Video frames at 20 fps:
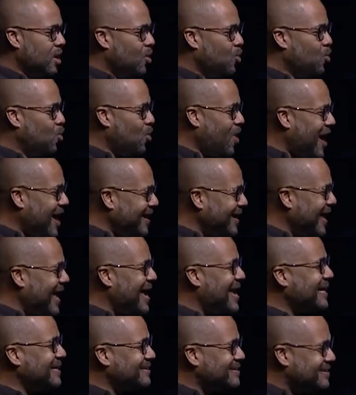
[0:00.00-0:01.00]
What
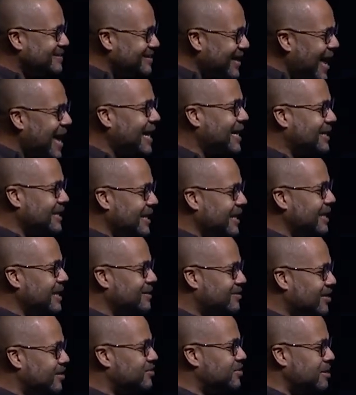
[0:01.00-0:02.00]
exactly
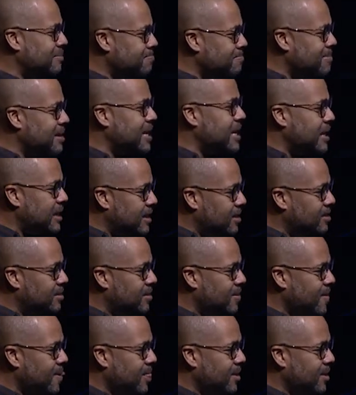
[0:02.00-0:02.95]
does it mean